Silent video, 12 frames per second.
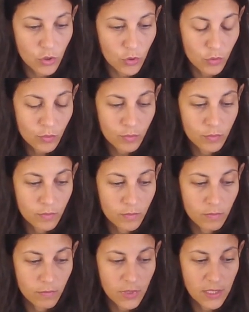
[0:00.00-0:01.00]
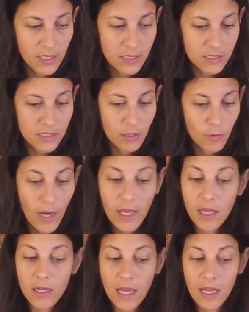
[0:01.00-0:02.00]
you because they
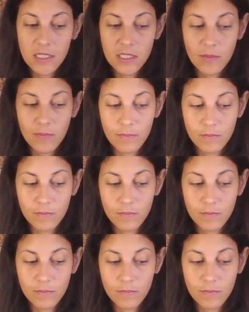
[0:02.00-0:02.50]
recognize the,